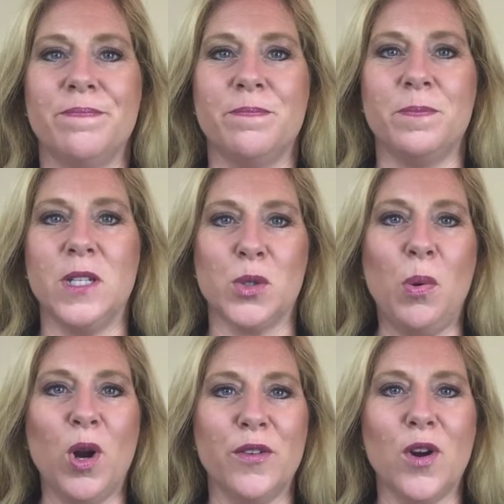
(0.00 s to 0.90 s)
there's a
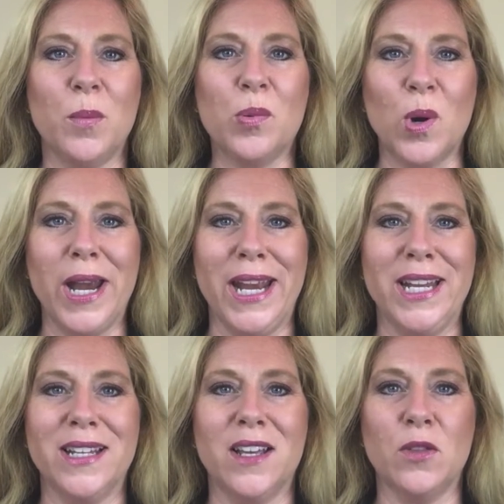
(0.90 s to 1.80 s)
part of our
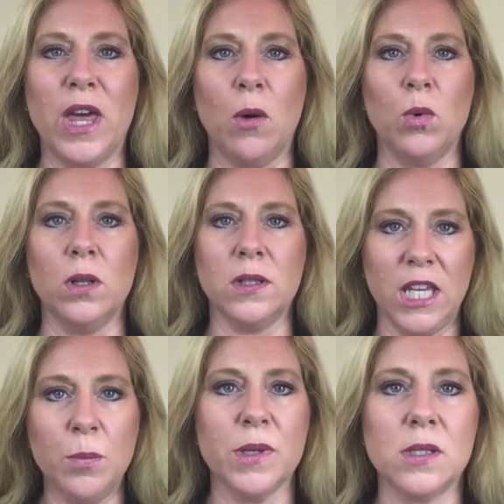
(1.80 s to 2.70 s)
brain that will
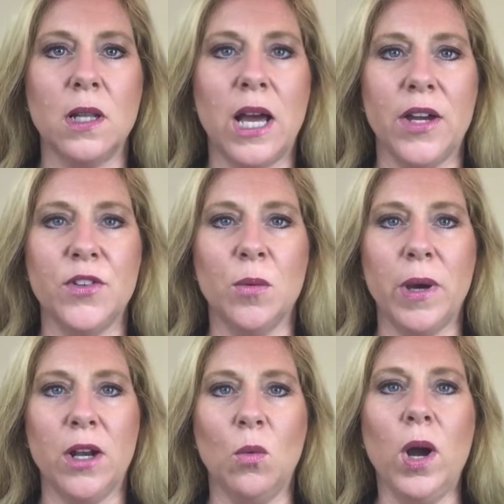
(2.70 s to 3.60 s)
keep us alive no
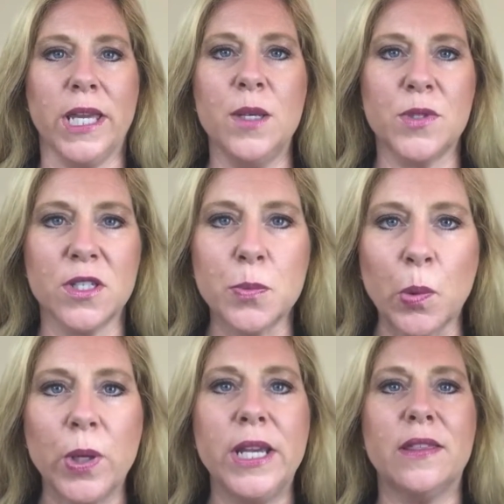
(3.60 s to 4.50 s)
matter what, keeps us
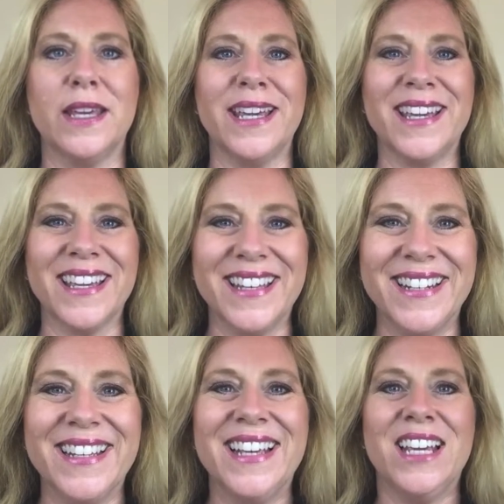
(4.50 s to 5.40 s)
breathing
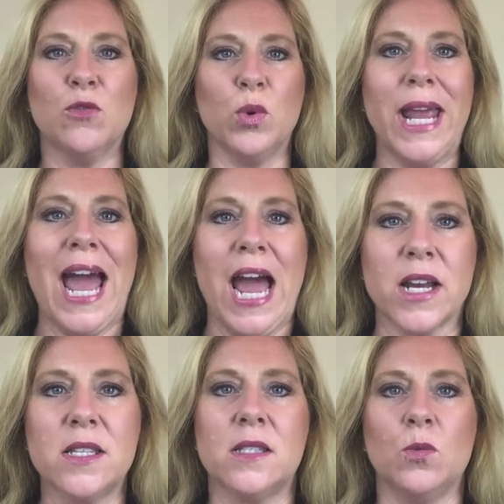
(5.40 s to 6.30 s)
and
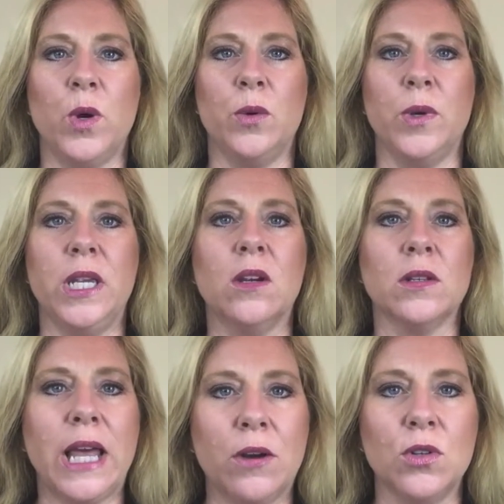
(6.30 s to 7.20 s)
reacts when we hear
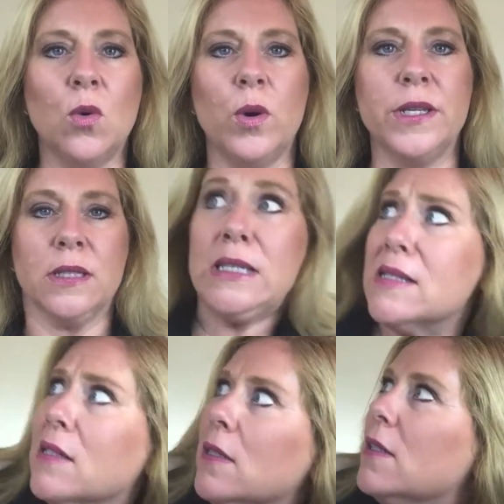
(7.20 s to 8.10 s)
loud
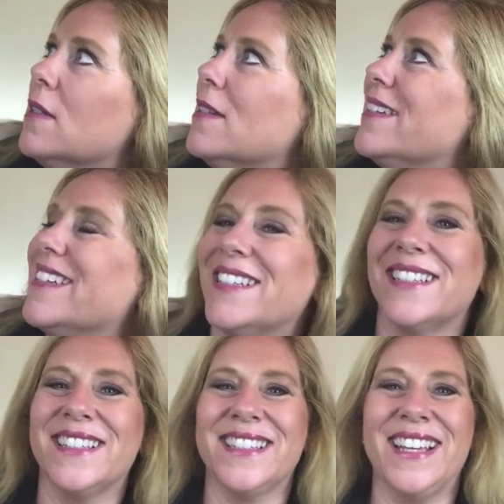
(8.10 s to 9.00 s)
noises.
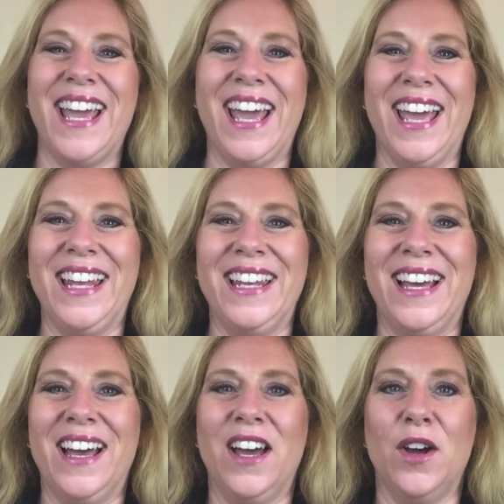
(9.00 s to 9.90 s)
And
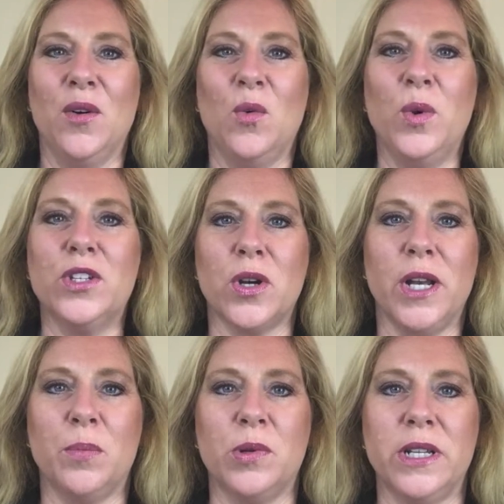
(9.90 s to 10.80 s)
we try
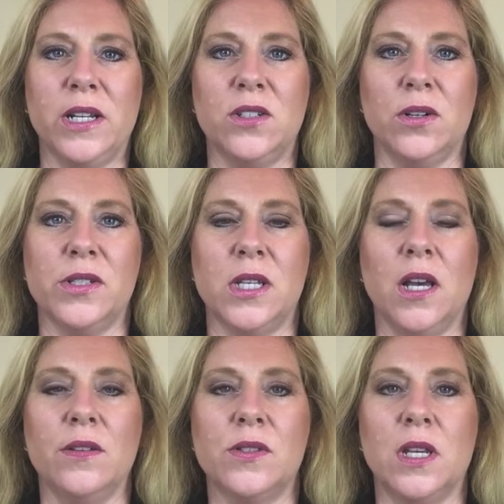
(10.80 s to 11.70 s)
to protect
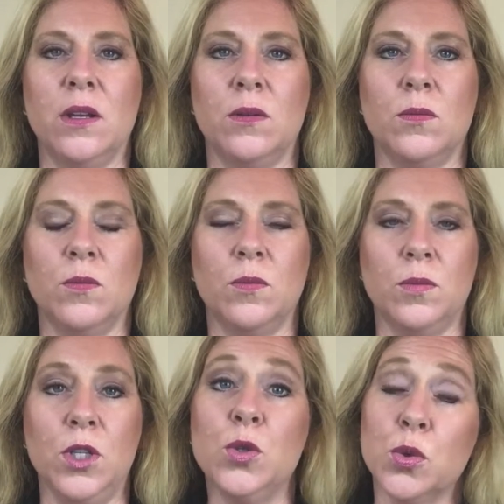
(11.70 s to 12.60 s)
ourselves, and
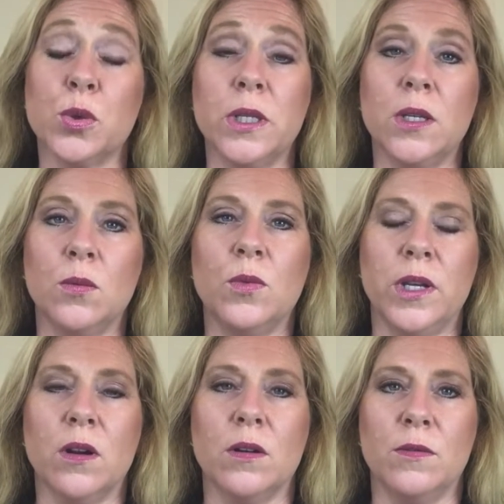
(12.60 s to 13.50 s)
usually
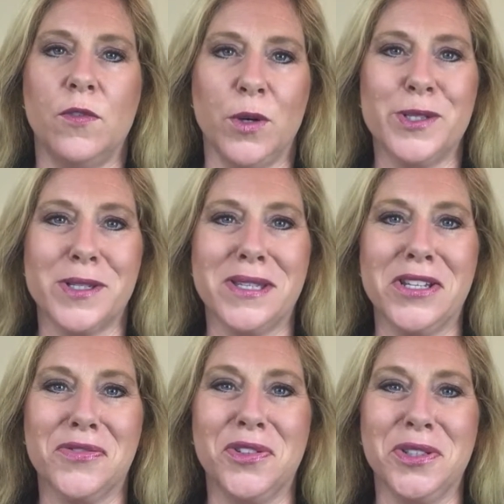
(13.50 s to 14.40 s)
we are very
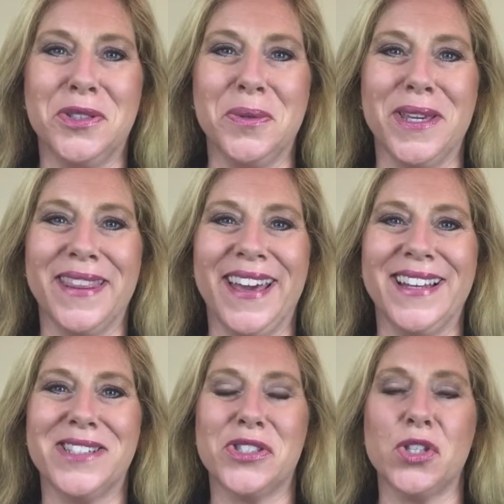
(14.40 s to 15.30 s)
successful at doing
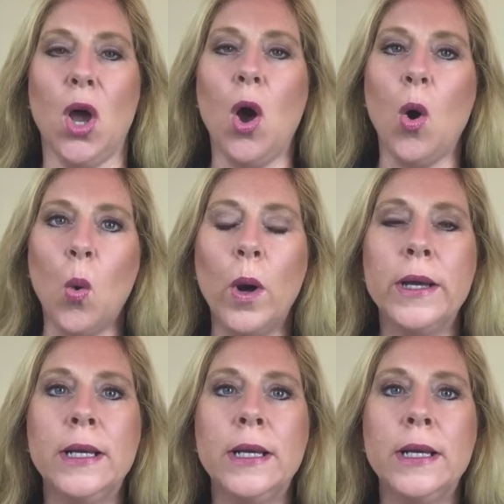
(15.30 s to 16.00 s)
that. So